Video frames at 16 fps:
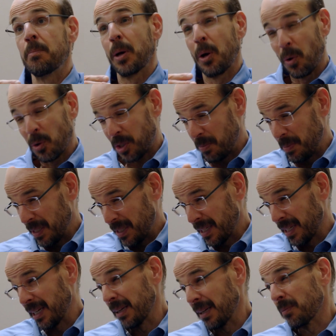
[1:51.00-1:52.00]
but
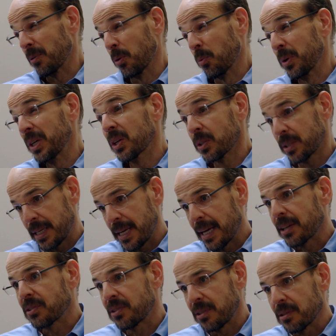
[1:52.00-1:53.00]
ultimately the real
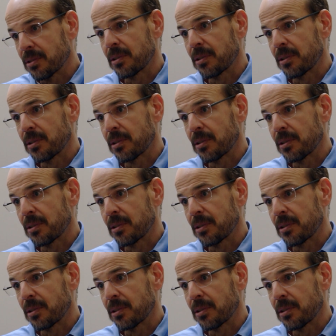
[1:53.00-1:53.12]
test